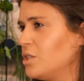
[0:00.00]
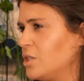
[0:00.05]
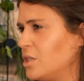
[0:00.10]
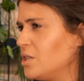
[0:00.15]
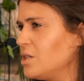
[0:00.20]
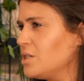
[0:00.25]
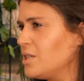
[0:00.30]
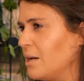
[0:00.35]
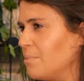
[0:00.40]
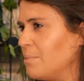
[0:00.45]

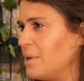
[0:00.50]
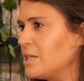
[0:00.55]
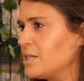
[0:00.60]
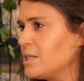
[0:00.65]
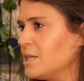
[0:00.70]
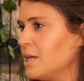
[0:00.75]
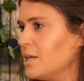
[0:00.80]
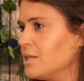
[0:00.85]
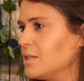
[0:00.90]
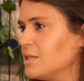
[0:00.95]
Does that make sense?